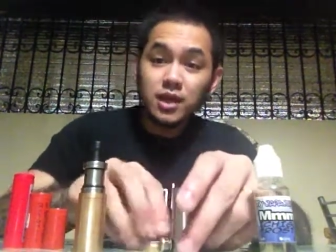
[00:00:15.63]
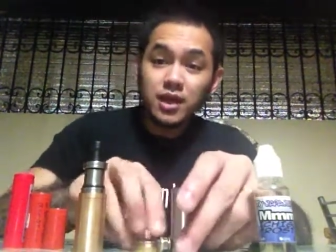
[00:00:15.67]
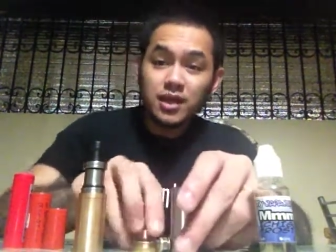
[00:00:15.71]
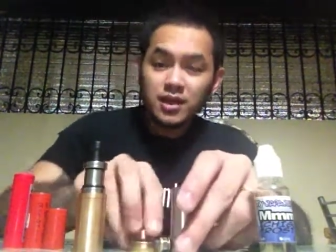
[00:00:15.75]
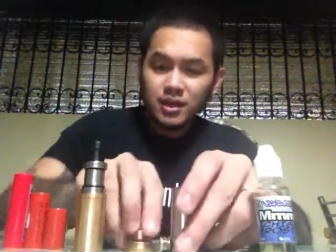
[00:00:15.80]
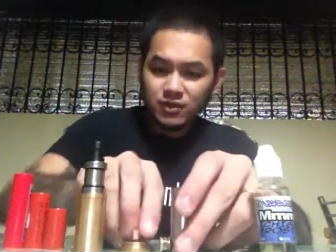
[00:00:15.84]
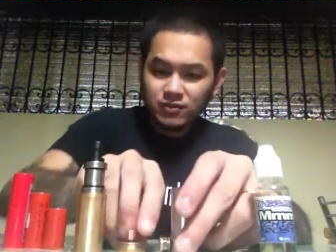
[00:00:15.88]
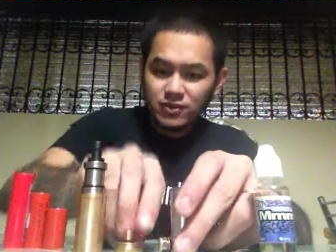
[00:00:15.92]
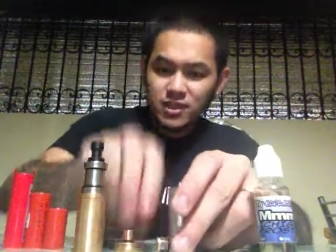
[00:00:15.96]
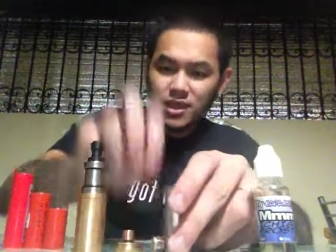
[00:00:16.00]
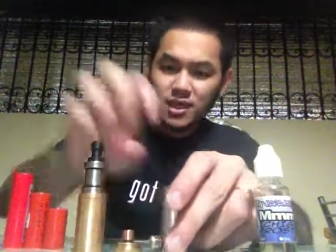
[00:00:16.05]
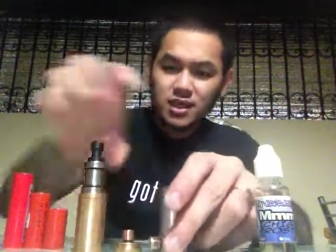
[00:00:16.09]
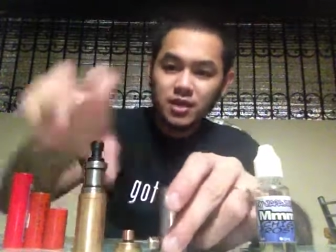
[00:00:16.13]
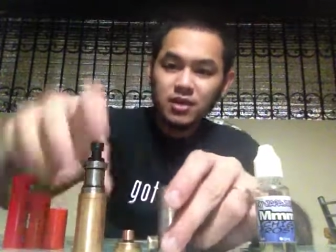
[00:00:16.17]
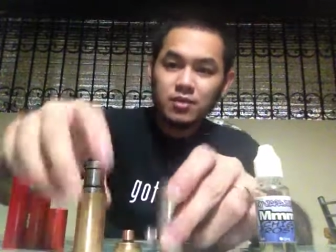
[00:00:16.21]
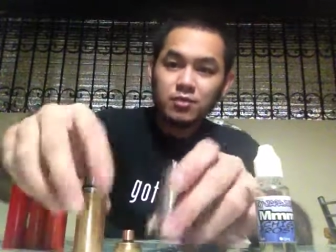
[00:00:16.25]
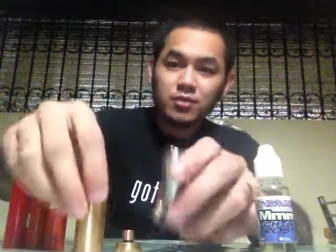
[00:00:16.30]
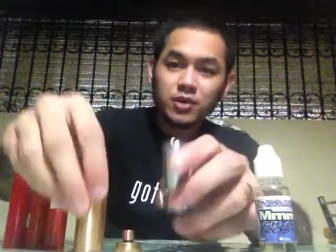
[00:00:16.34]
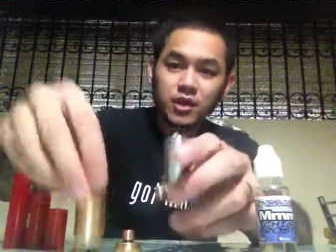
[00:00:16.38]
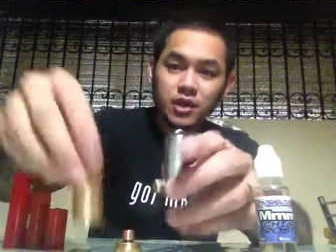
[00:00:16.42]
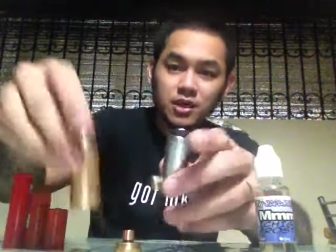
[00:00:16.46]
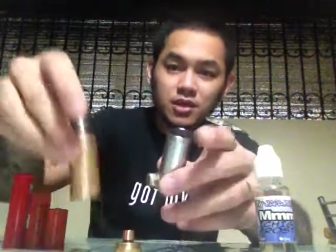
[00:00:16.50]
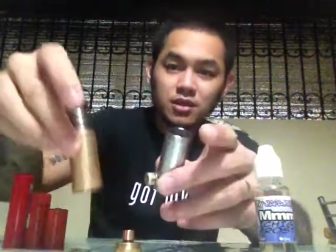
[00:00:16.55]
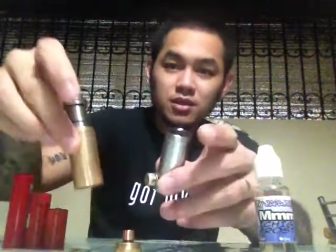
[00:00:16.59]
I've taken it
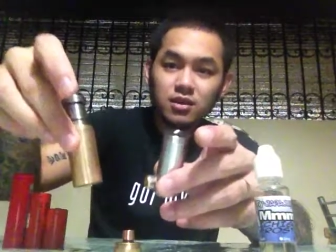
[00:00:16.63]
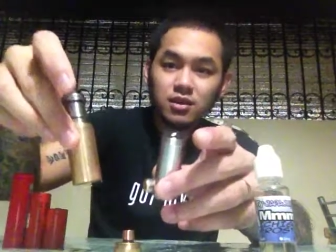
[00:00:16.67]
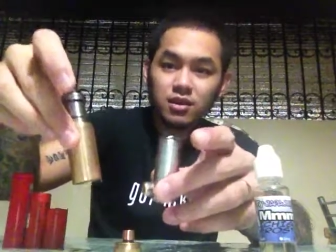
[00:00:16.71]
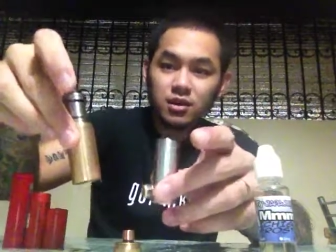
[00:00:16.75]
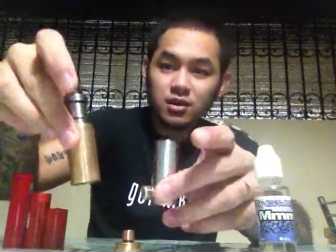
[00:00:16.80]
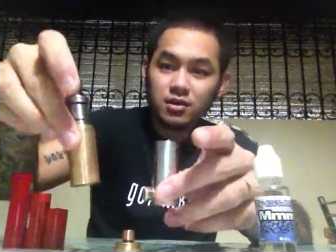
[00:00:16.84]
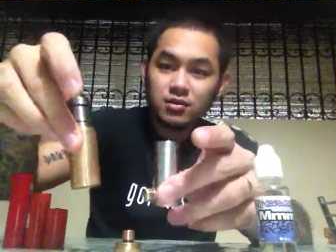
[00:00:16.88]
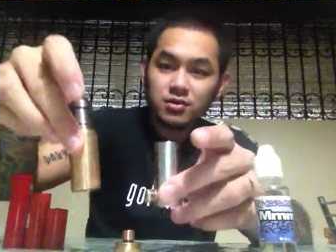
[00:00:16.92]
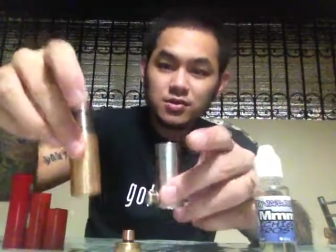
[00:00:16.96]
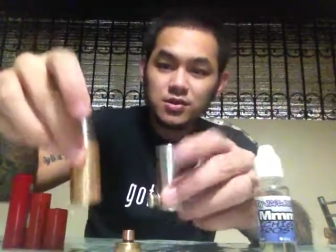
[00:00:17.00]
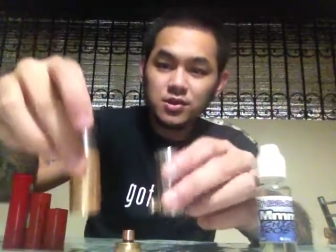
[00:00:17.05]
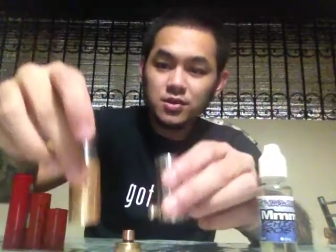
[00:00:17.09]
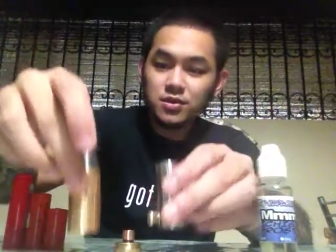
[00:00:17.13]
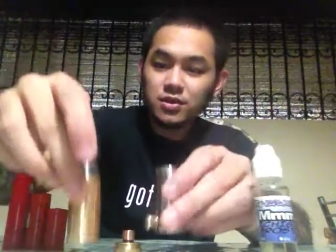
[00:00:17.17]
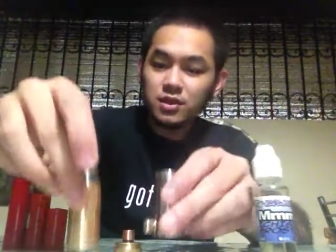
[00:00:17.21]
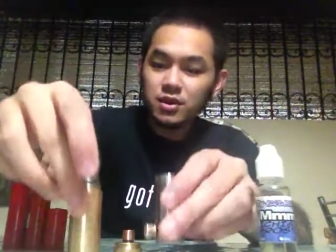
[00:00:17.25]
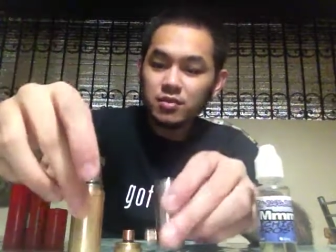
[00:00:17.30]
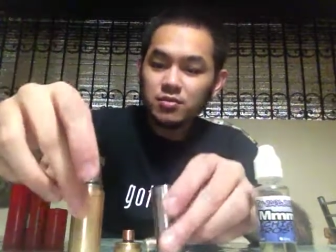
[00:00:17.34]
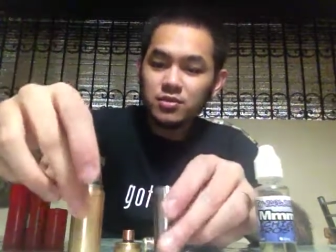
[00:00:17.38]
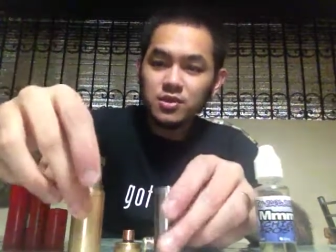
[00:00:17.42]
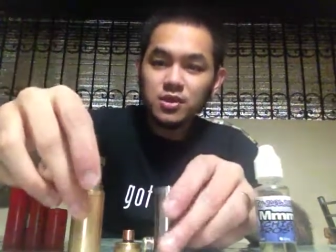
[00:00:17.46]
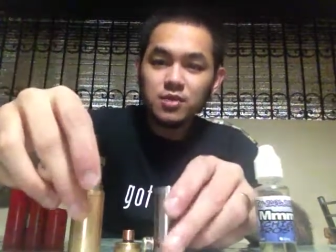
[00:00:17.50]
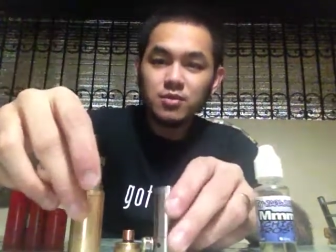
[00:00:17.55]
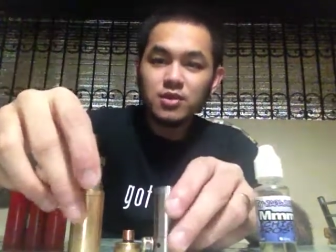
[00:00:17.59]
apart here, so
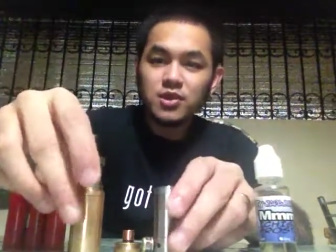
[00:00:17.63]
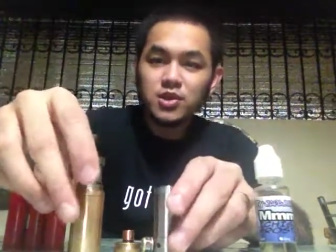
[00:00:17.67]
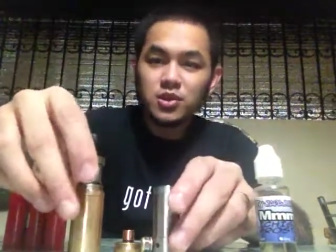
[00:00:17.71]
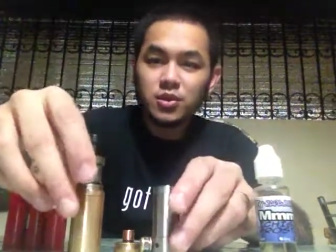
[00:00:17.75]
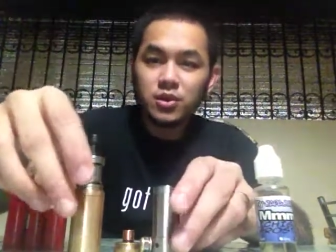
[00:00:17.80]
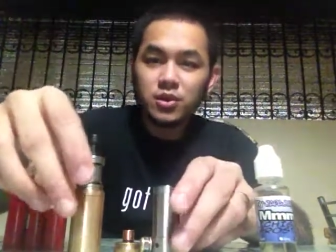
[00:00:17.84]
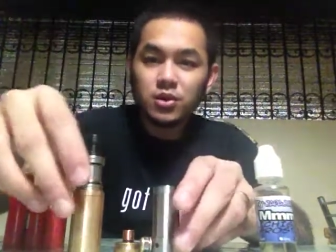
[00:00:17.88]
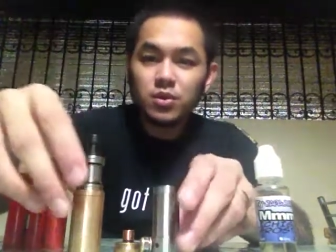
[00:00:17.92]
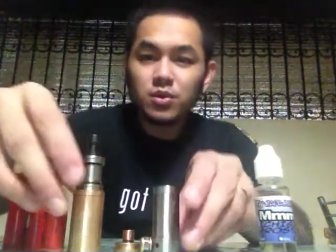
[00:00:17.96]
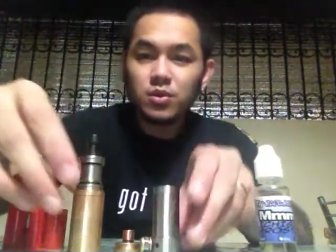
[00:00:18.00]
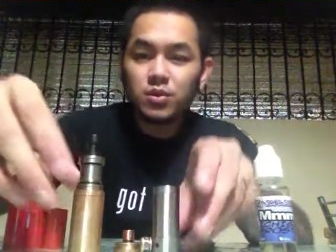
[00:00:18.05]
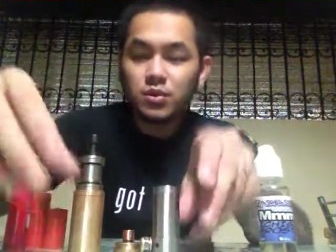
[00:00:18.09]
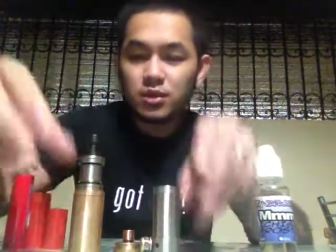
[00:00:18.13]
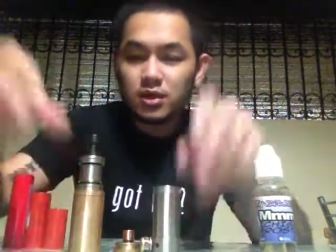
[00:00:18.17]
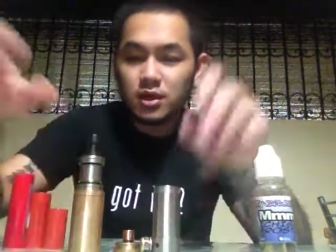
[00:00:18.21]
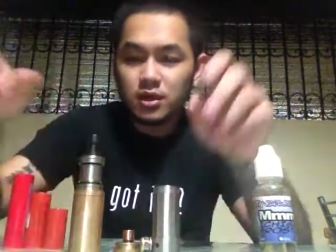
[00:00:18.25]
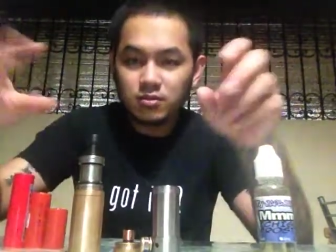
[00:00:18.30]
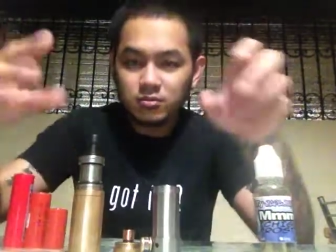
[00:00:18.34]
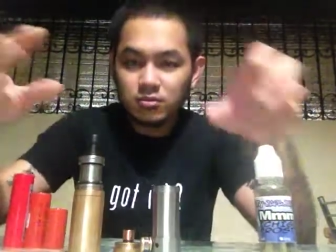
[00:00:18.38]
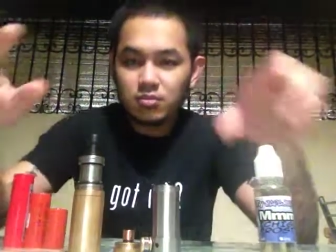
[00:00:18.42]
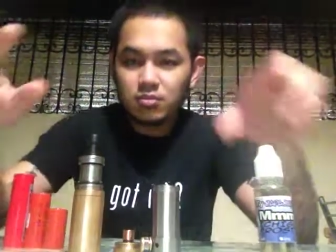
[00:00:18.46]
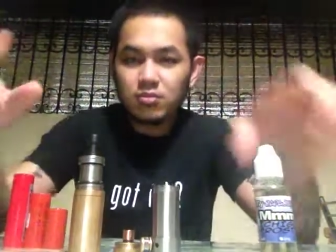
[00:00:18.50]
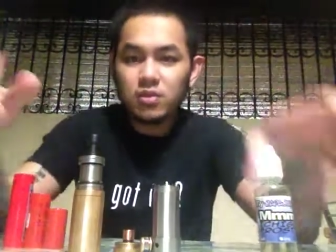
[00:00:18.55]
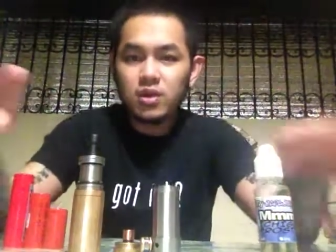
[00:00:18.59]
I'm just going to be showing you
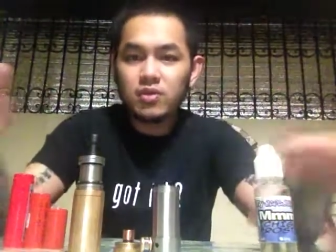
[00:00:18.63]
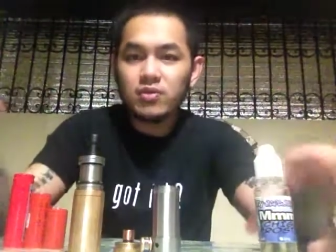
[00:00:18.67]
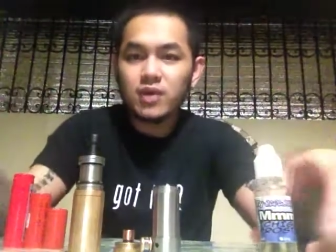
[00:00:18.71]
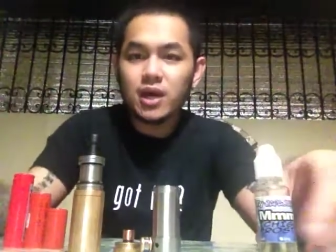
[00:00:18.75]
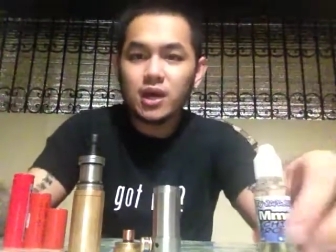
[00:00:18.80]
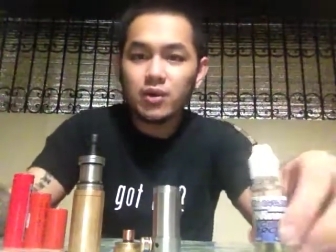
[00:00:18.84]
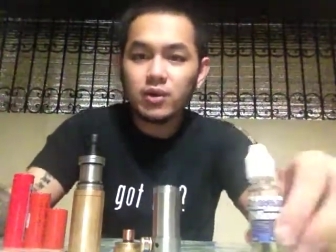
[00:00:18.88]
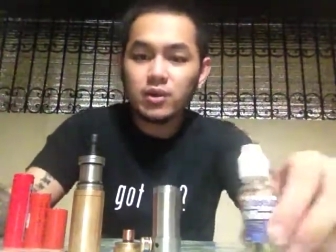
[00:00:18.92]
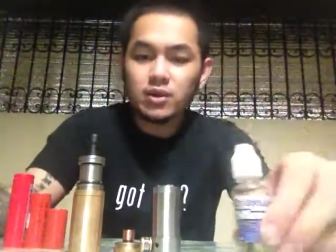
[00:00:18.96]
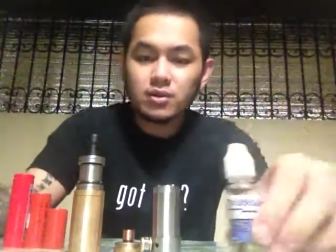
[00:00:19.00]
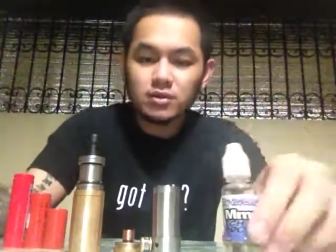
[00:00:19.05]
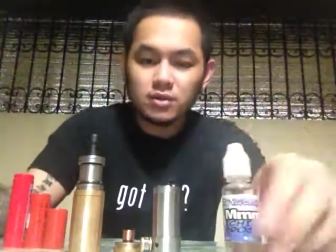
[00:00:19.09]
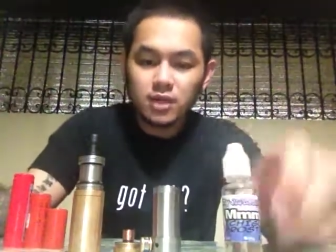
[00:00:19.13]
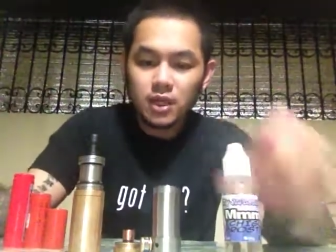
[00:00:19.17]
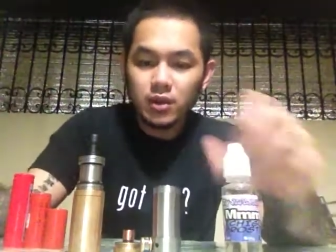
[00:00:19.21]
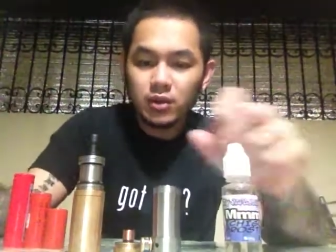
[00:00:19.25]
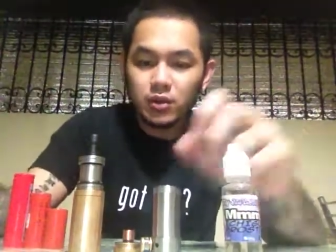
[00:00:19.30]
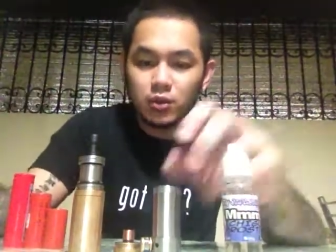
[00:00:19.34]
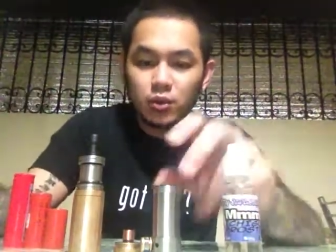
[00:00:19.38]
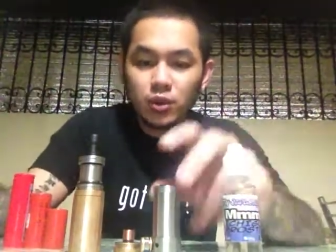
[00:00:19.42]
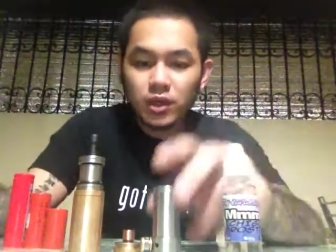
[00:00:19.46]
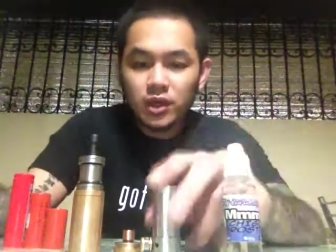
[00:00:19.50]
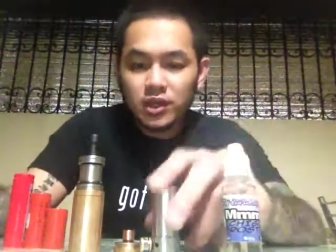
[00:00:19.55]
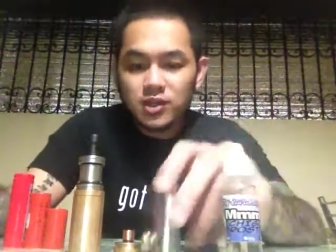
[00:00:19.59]
a bit of how
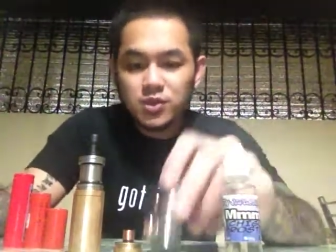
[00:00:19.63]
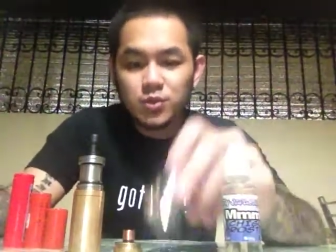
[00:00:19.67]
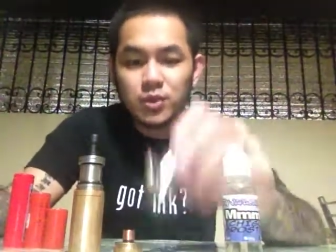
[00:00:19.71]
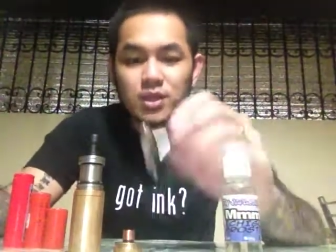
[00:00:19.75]
it works,